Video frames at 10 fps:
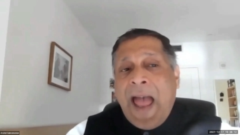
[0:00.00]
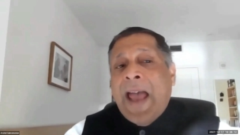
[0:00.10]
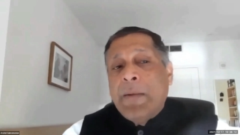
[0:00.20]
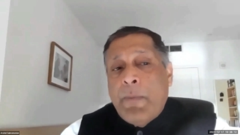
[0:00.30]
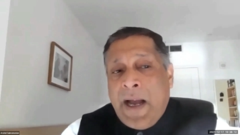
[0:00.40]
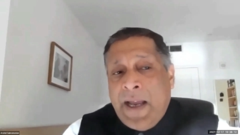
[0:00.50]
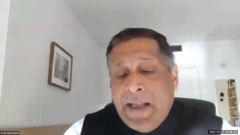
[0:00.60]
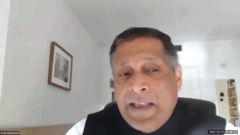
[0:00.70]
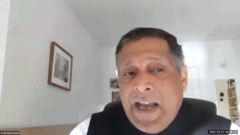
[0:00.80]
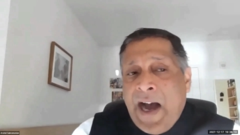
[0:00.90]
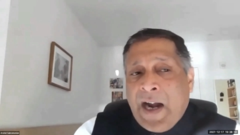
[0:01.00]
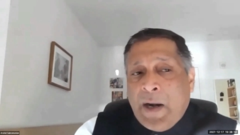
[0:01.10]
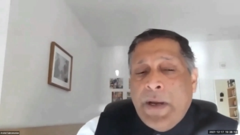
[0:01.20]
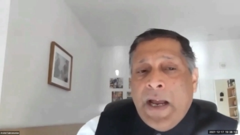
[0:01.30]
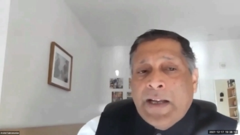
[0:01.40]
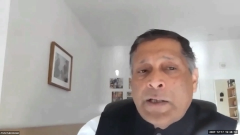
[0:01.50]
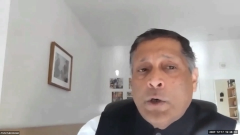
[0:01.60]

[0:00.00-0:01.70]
and by the RBI.